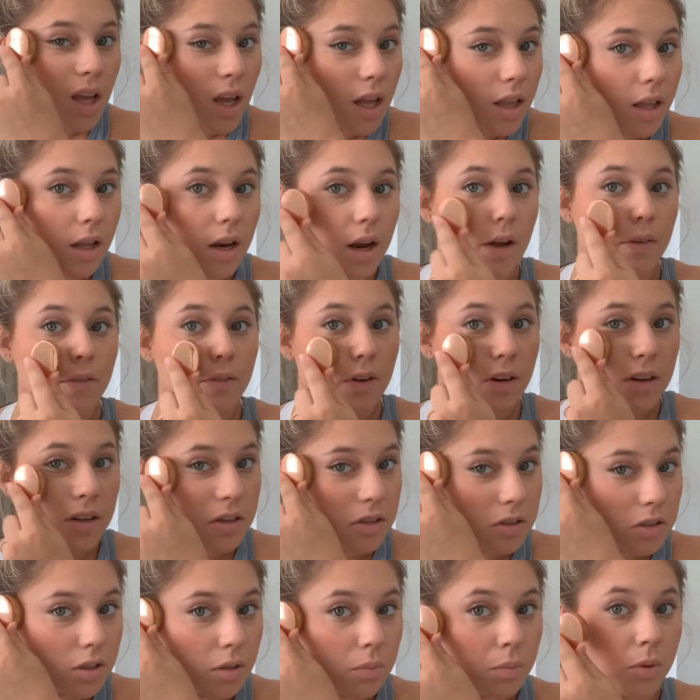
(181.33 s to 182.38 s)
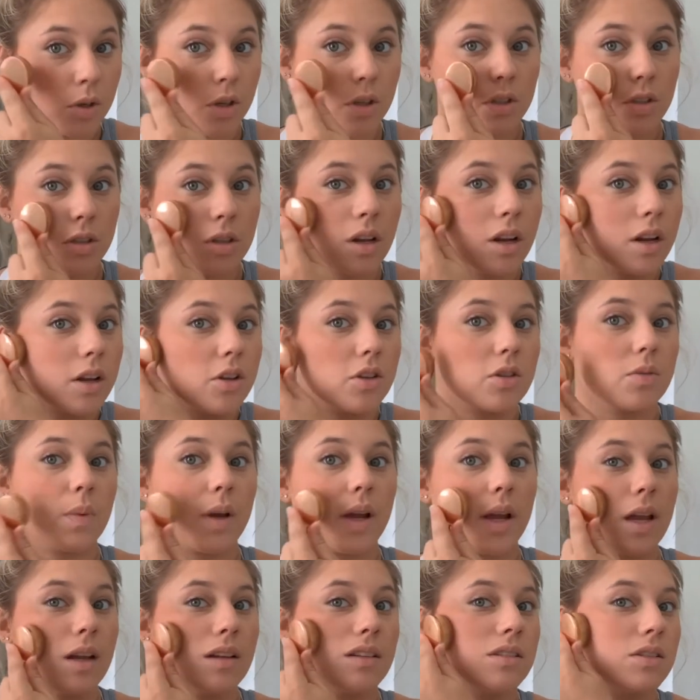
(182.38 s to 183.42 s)
And then after I use the brush, then I use my
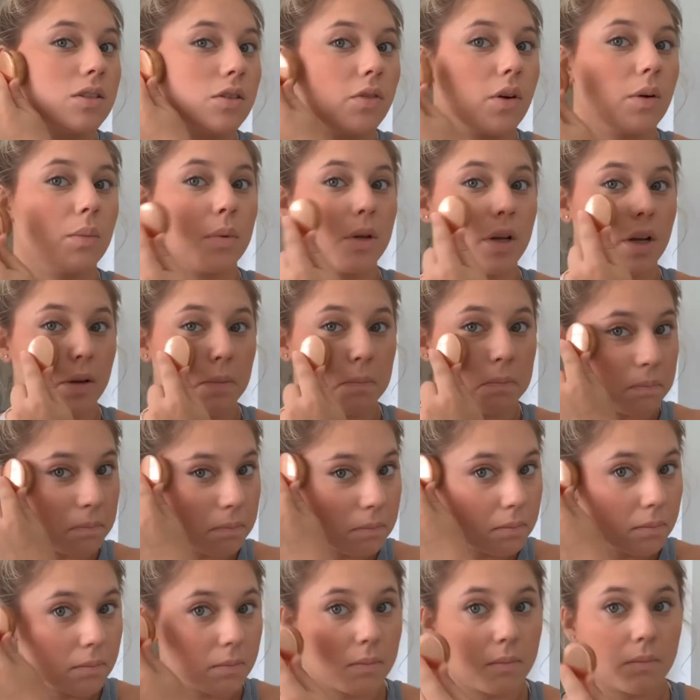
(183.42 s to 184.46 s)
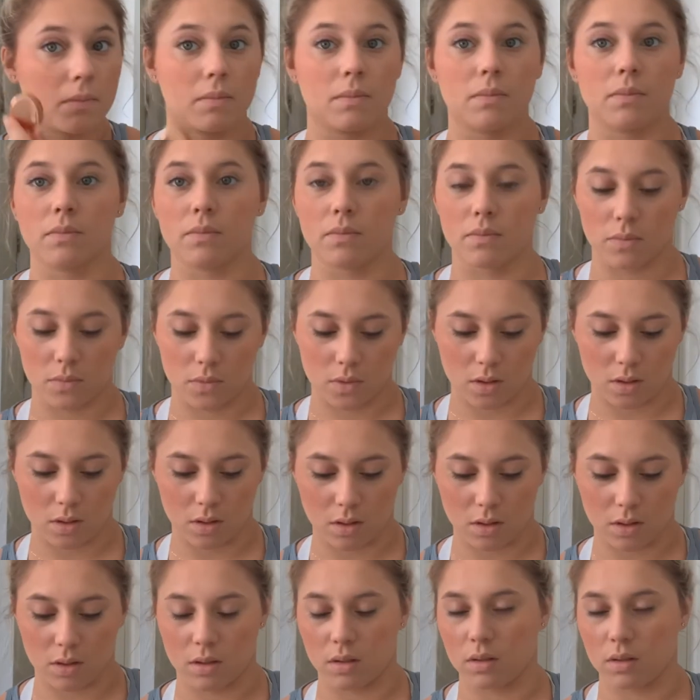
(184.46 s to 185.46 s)
hands to rub it in.